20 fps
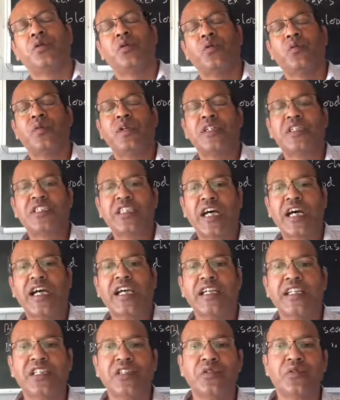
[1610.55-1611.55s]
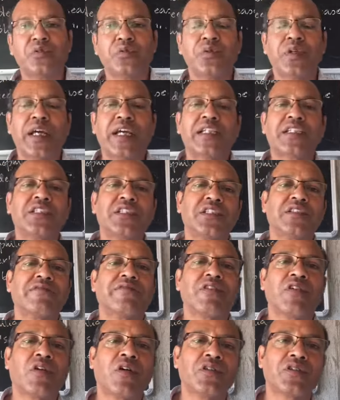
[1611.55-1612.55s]
will die due to
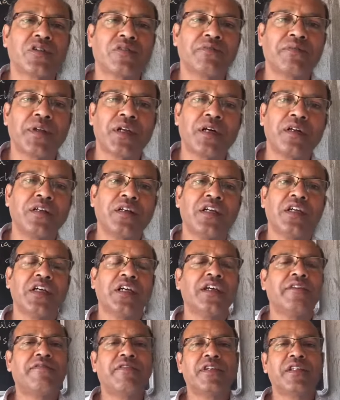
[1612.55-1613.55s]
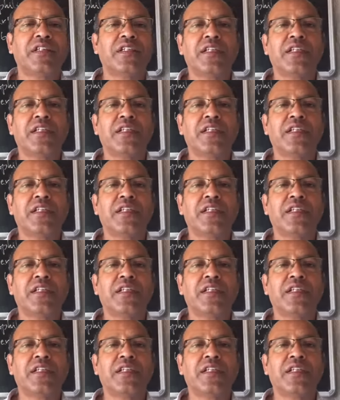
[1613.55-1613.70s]
excessive loss of blood if